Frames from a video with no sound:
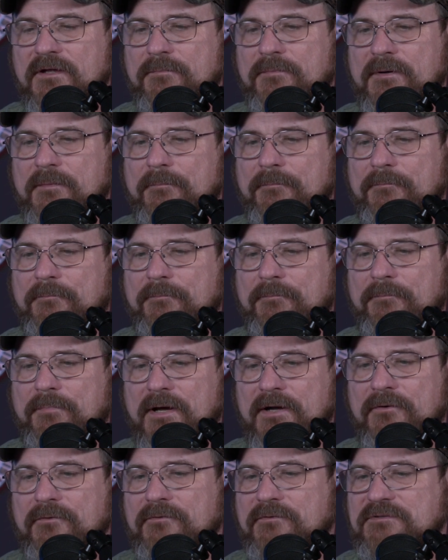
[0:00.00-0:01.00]
a
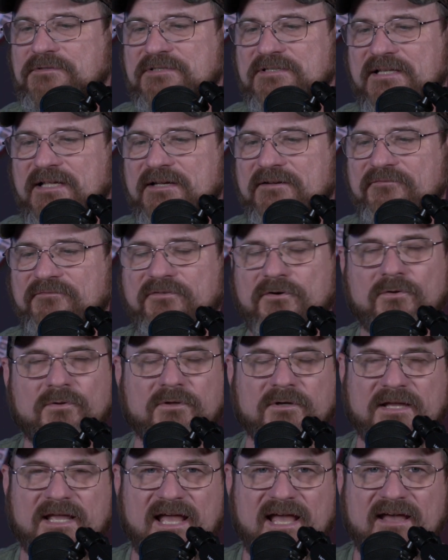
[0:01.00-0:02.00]
boat slam
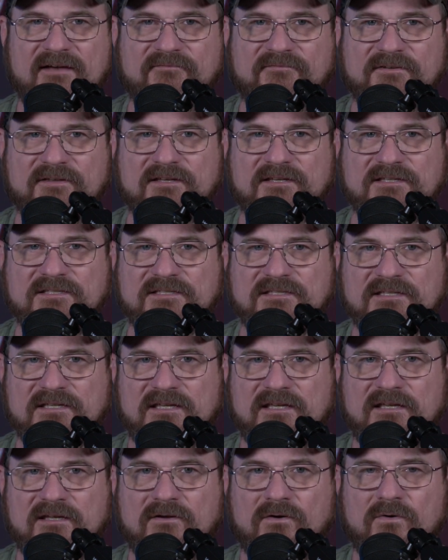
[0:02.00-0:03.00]
full of catfish
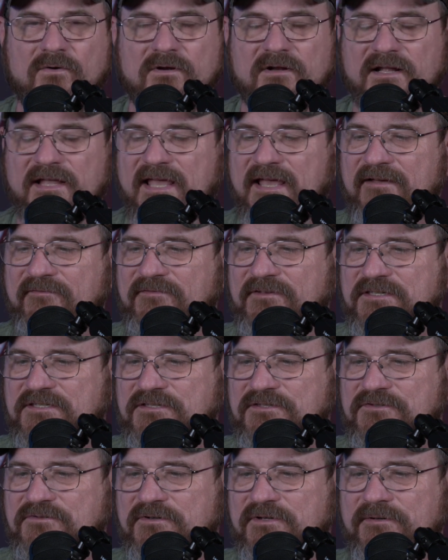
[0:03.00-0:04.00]
on a
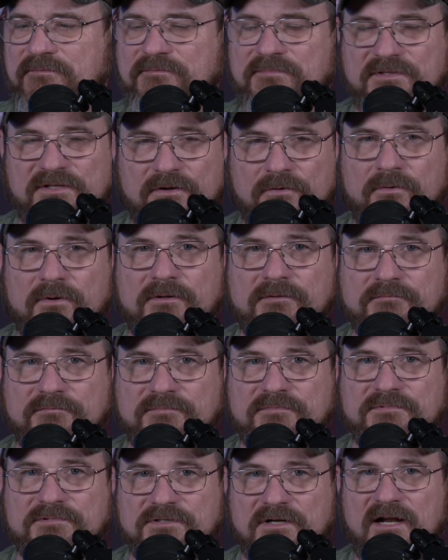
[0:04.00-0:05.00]
catfishing trip doing
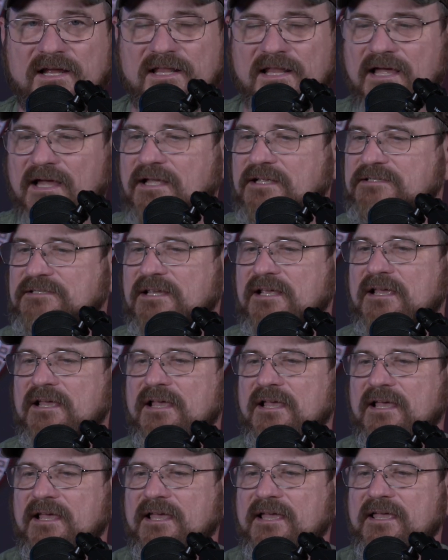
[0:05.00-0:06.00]
trot lines,
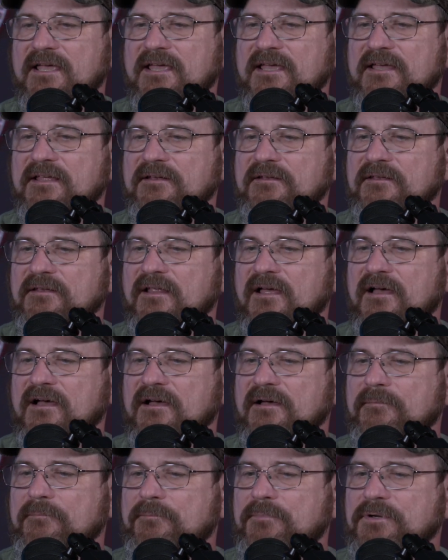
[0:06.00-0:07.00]
and
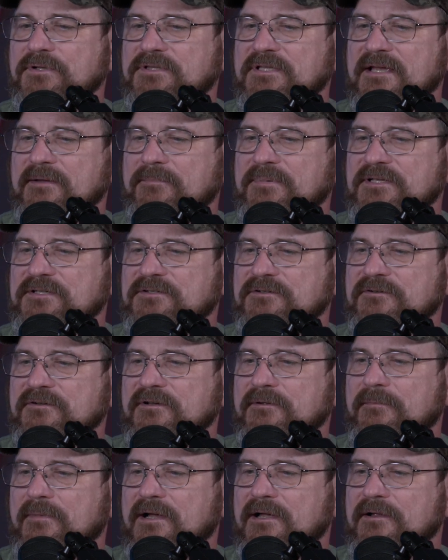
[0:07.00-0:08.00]
put that
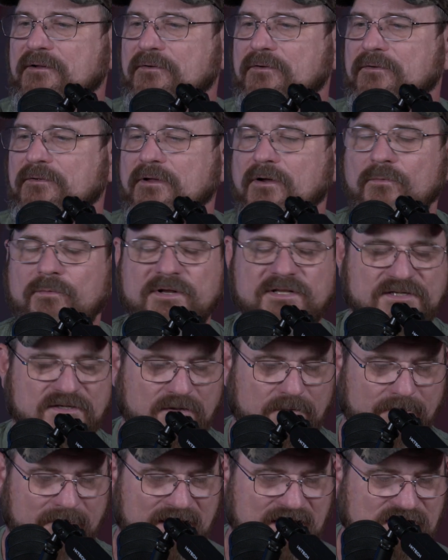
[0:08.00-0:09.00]
picture in my
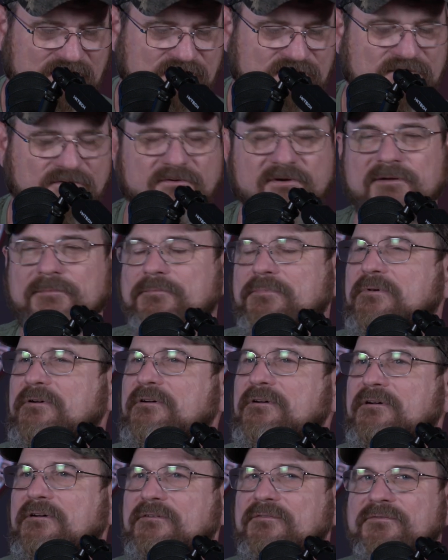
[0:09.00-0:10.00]
original manuscript
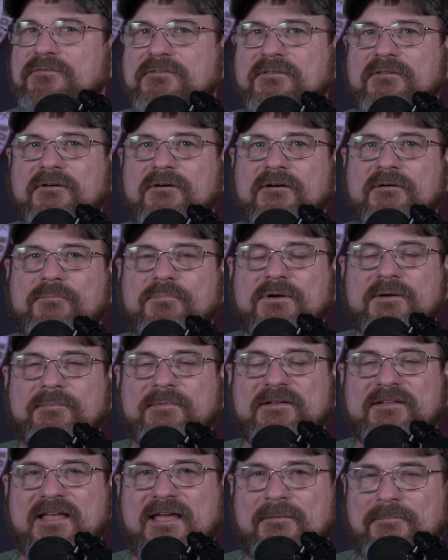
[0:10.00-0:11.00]
of the
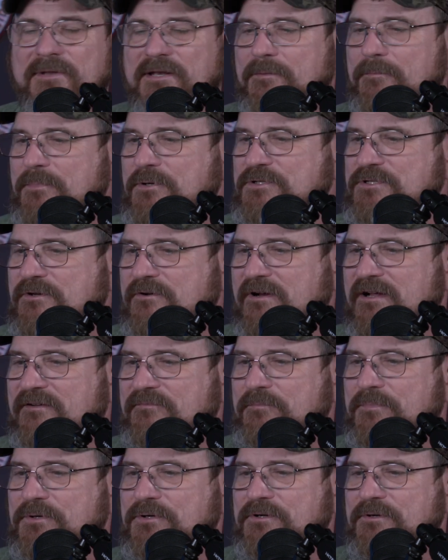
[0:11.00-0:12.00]
Primitive Camping and
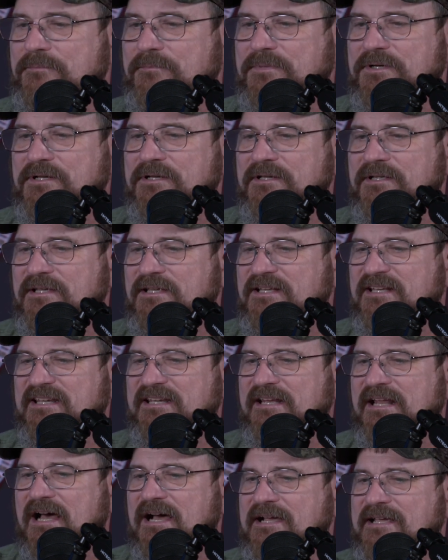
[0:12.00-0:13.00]
Bushcraft book, but it
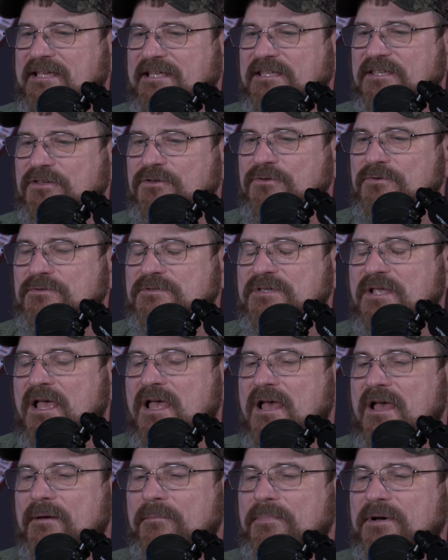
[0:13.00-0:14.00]
did not get used.
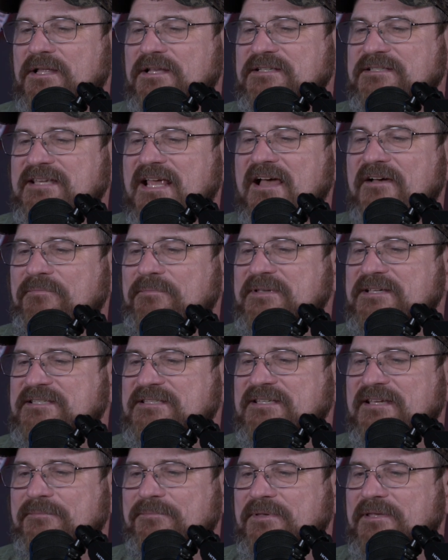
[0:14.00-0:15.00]
But in South
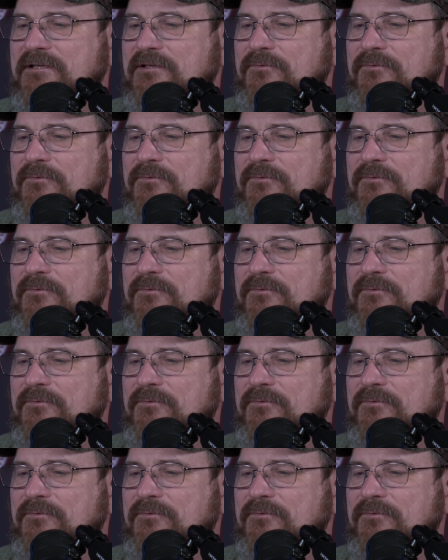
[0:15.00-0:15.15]
Mississippi and